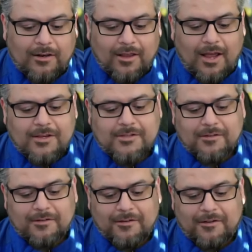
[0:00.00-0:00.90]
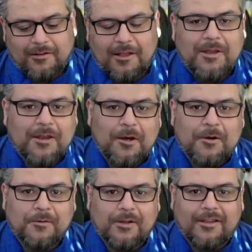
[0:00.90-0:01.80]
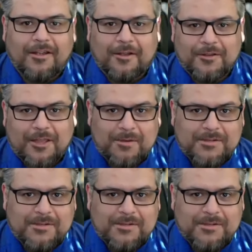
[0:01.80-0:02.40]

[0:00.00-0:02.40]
Guys, let me know give